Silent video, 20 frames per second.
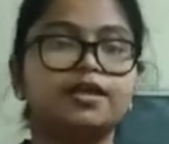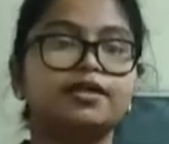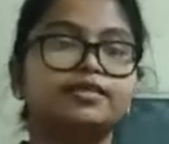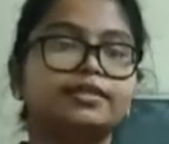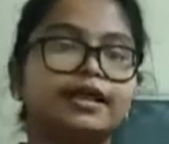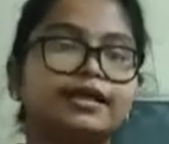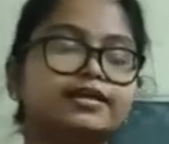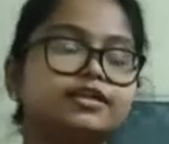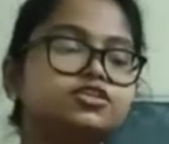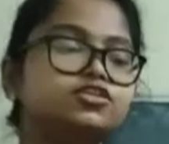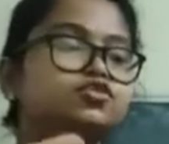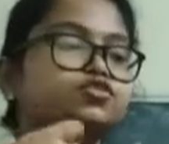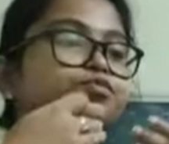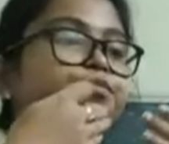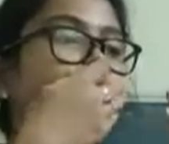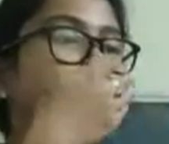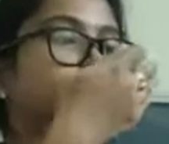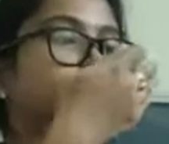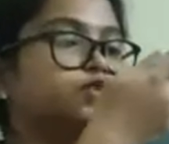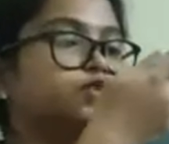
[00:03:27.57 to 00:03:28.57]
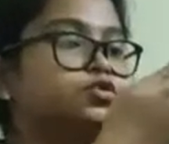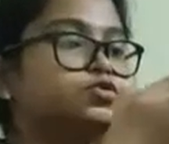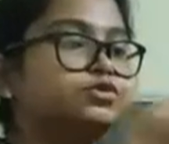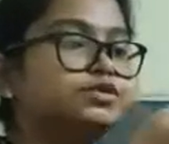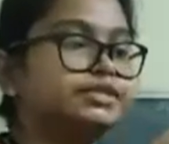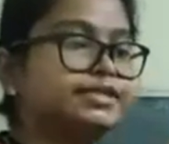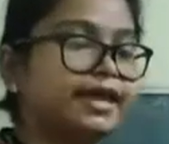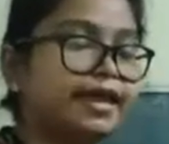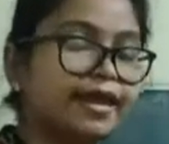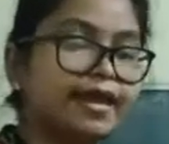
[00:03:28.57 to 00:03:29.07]
That is to
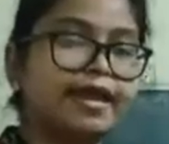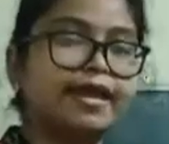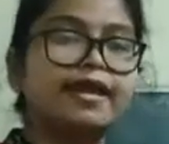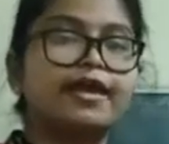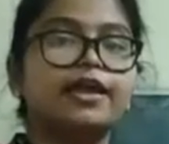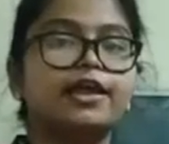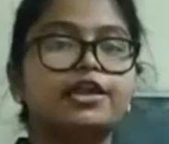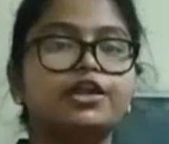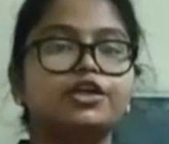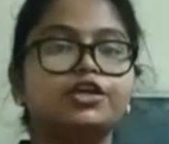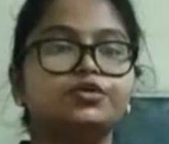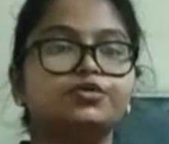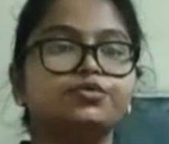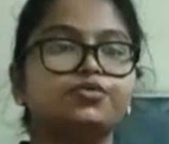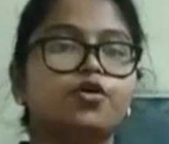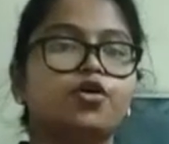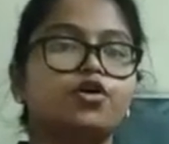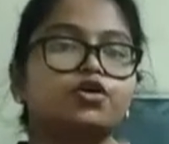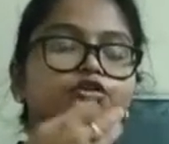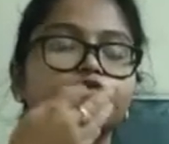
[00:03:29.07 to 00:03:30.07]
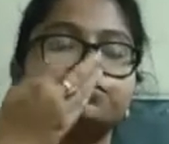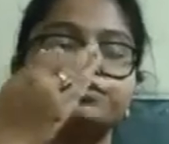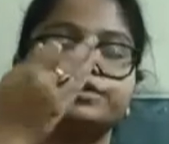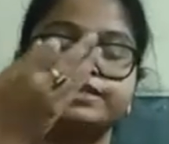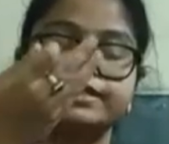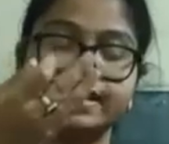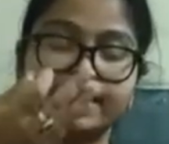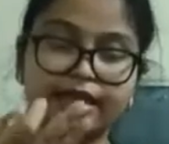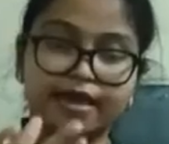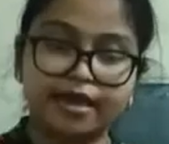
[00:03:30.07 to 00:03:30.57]
say ALU or to
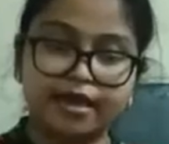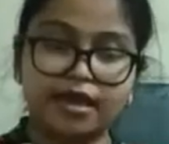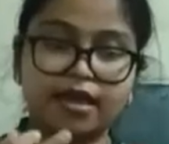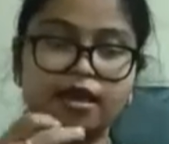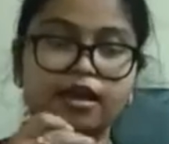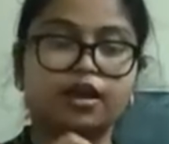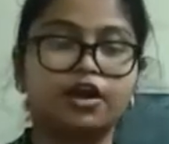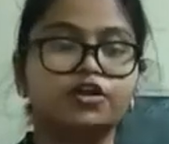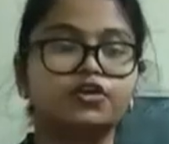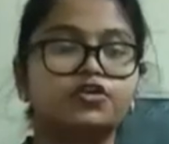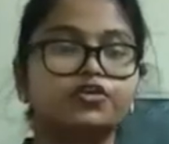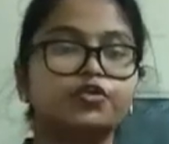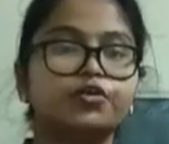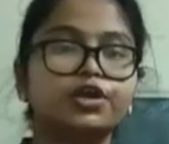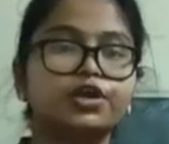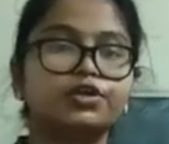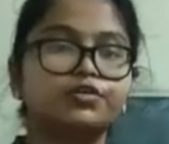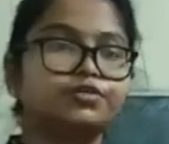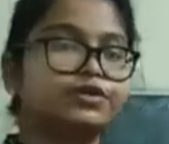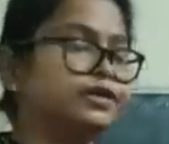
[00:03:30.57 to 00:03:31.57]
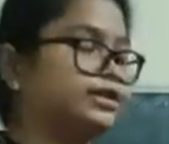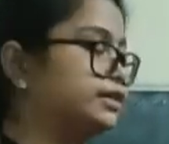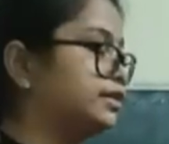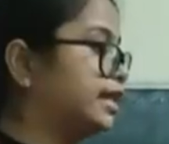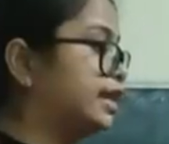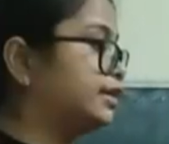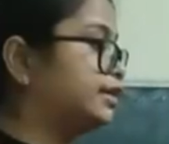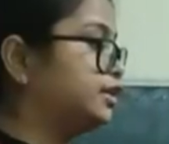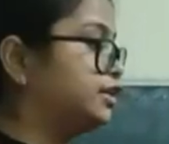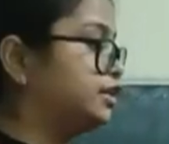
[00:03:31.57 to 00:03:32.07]
say control unit
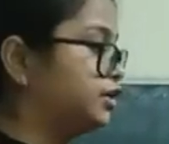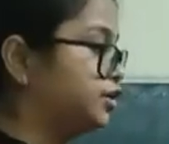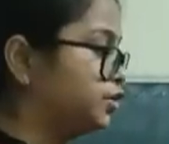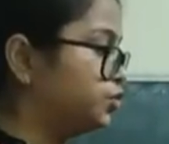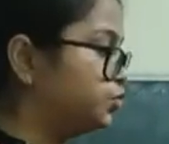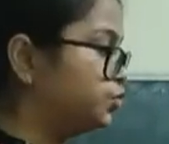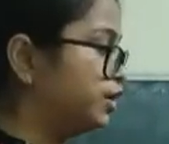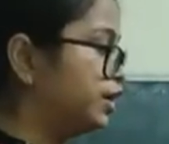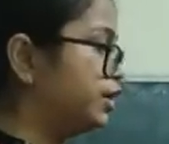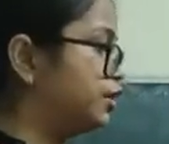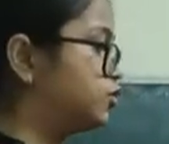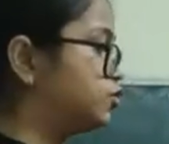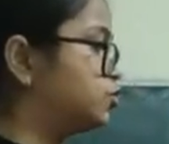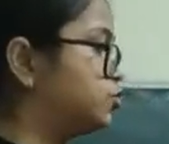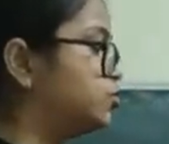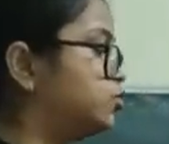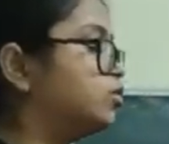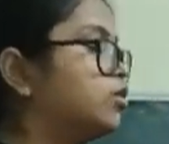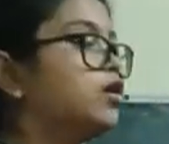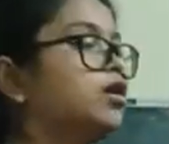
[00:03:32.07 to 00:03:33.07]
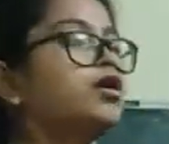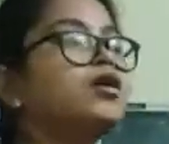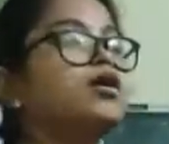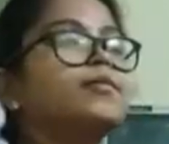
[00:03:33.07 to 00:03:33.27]
that you need to